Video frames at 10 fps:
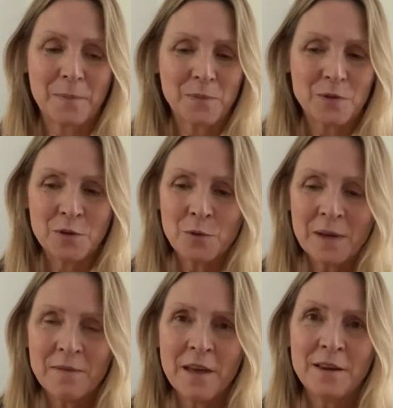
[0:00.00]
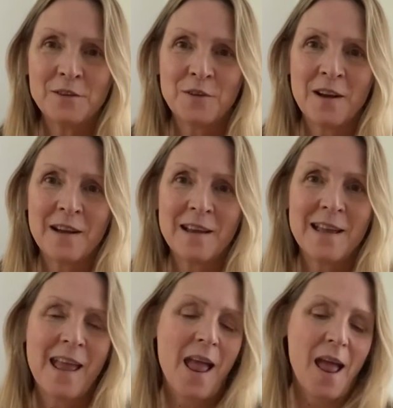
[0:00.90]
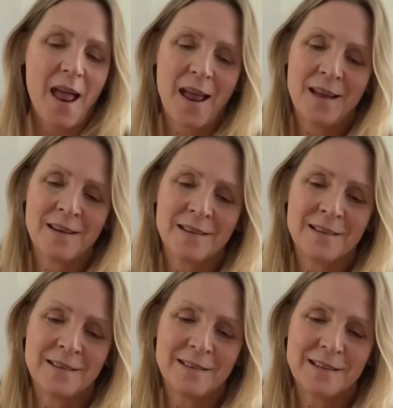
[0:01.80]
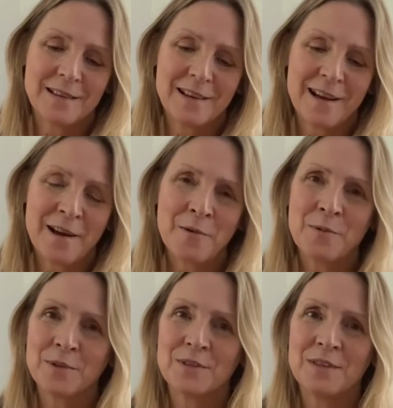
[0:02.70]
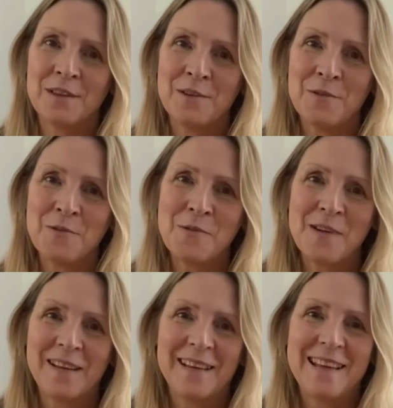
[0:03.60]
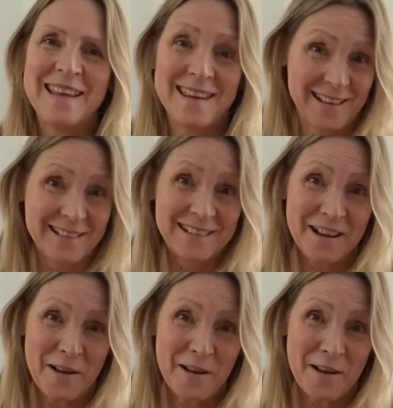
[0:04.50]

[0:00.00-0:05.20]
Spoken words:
So you give that a try, and I will see you next time